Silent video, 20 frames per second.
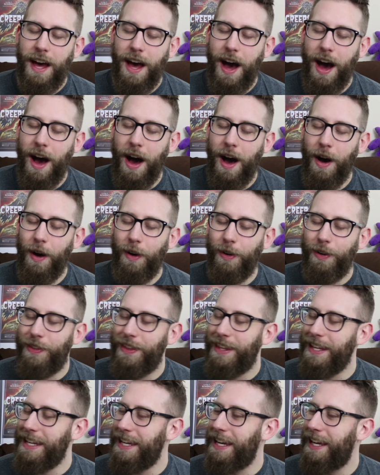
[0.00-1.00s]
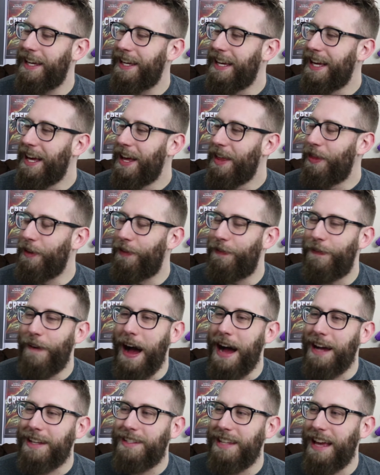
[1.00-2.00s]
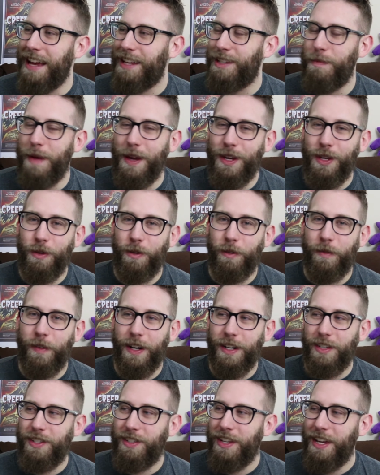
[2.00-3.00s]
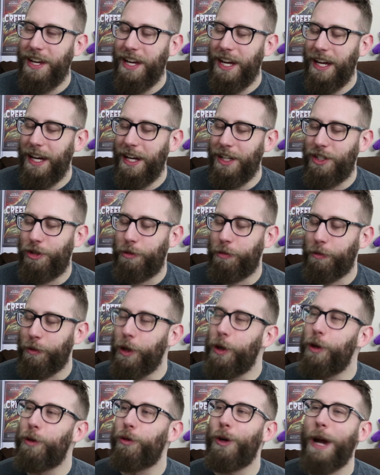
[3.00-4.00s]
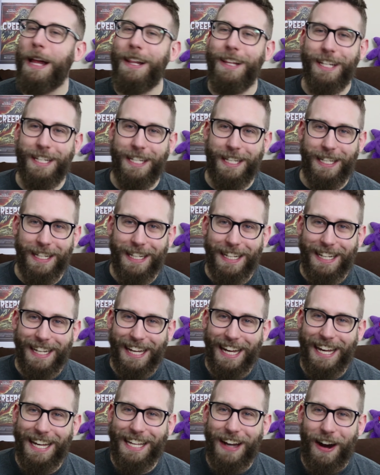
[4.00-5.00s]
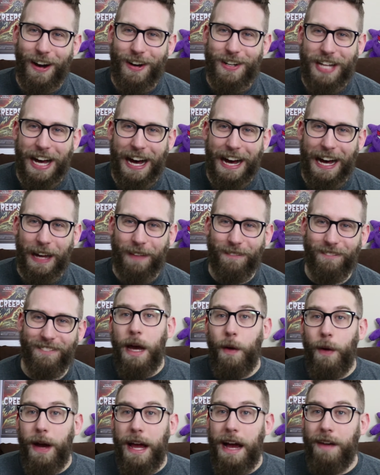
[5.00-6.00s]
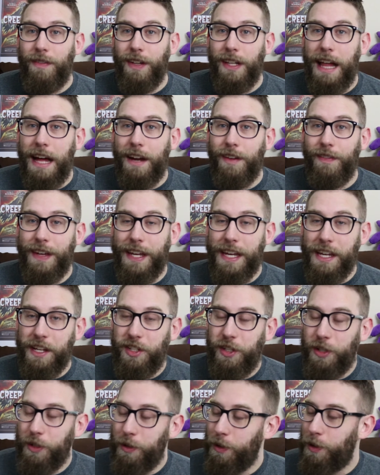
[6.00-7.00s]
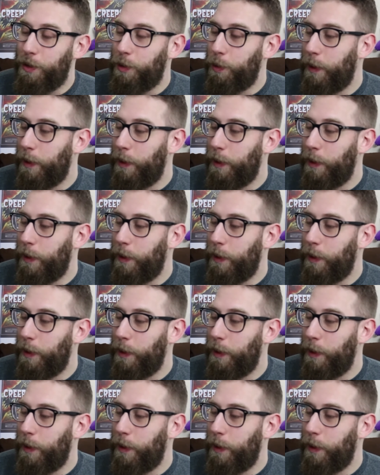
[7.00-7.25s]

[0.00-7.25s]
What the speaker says: The Fox X-Men universe, a true relic in our time. Now, I have a lot of issues